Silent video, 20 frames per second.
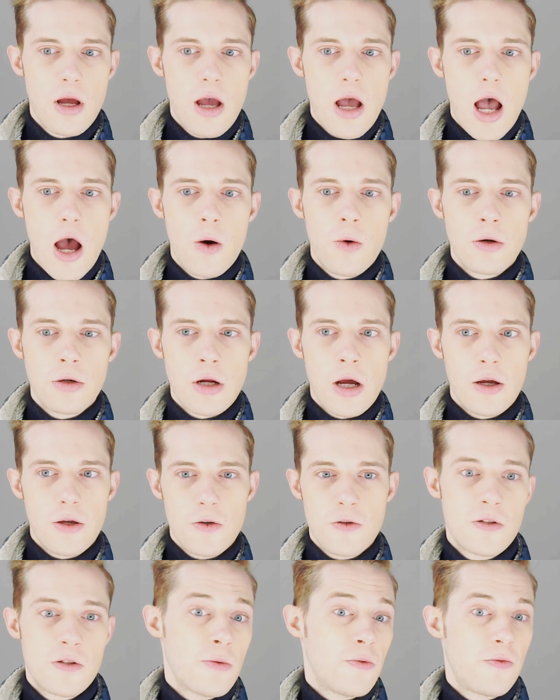I would not use
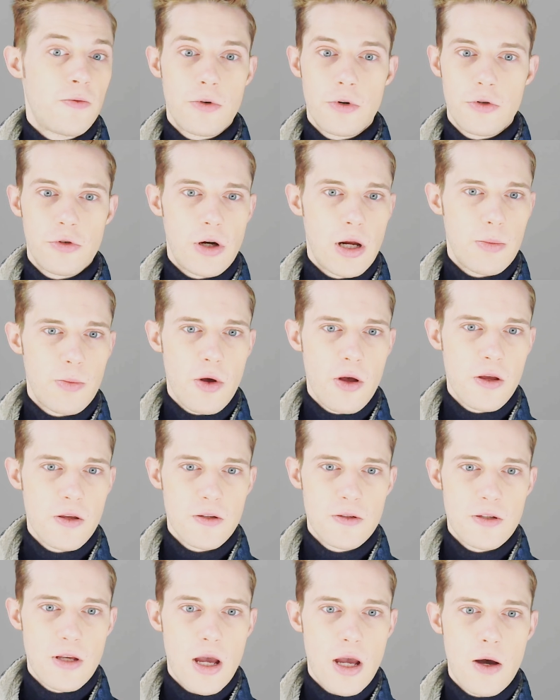them for Great
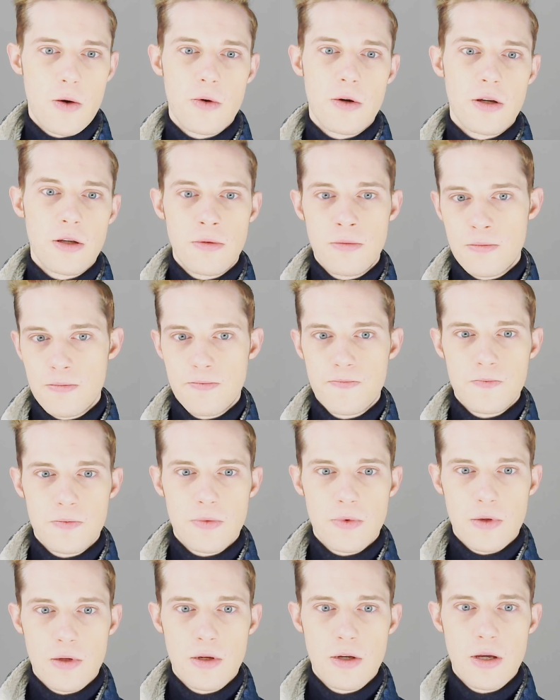Balls. I would
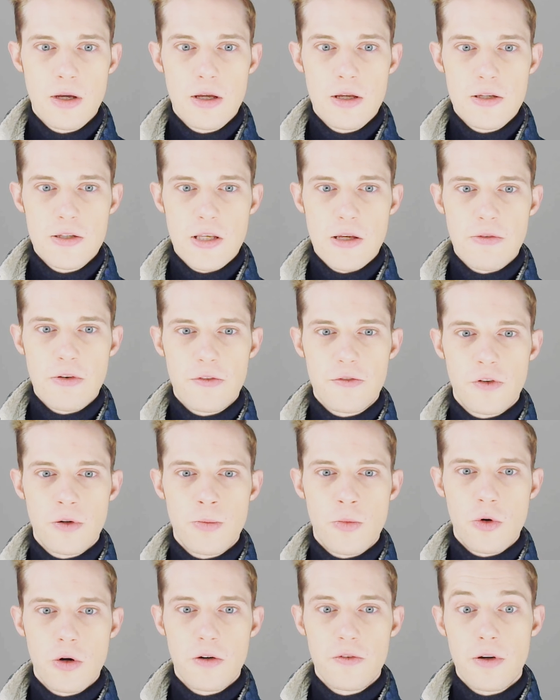save it for
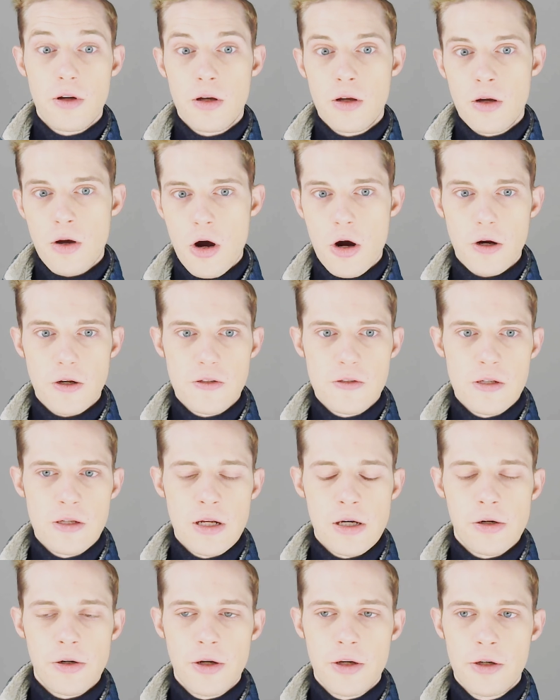more of a heart
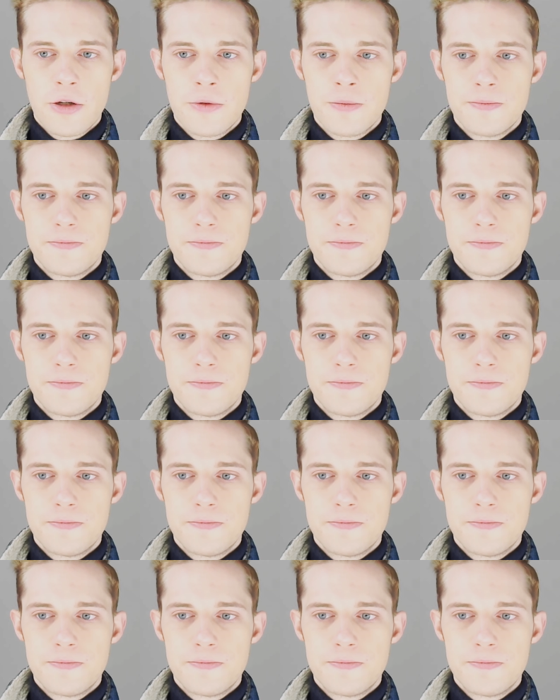scenario.